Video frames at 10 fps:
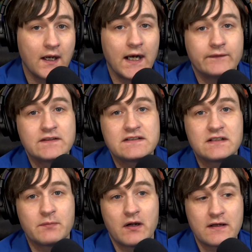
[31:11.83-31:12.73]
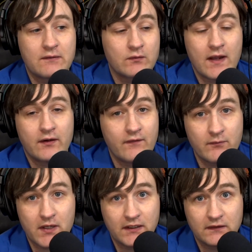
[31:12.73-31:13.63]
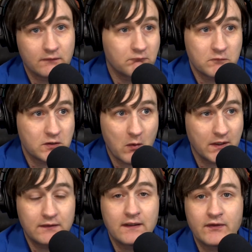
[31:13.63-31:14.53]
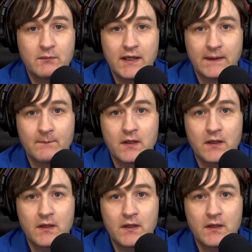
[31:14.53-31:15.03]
Obviously, the party that would rather have the money is going to get the money.